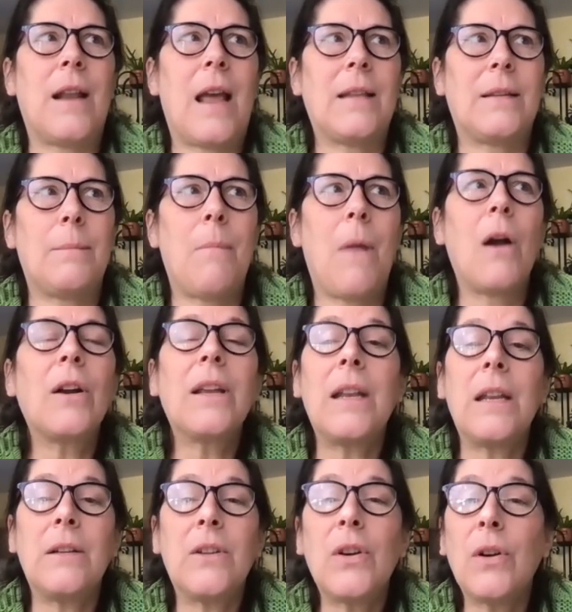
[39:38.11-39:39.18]
as a
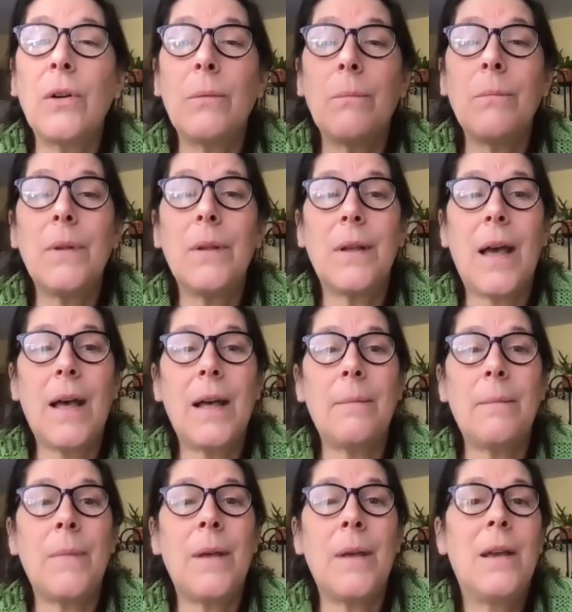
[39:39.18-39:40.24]
marketing term
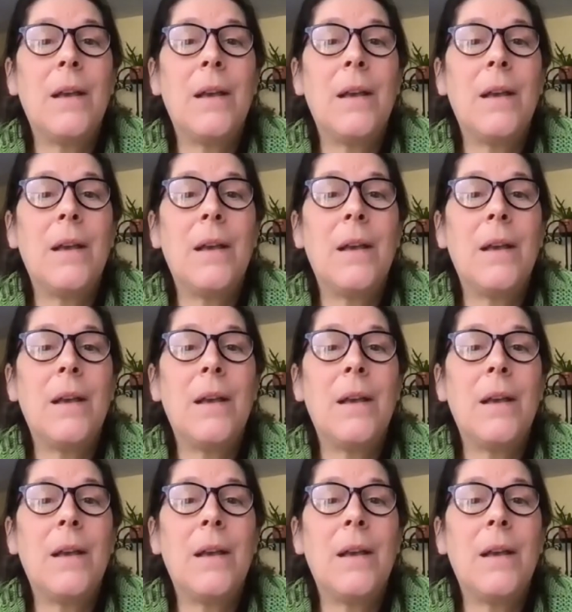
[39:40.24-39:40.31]
um,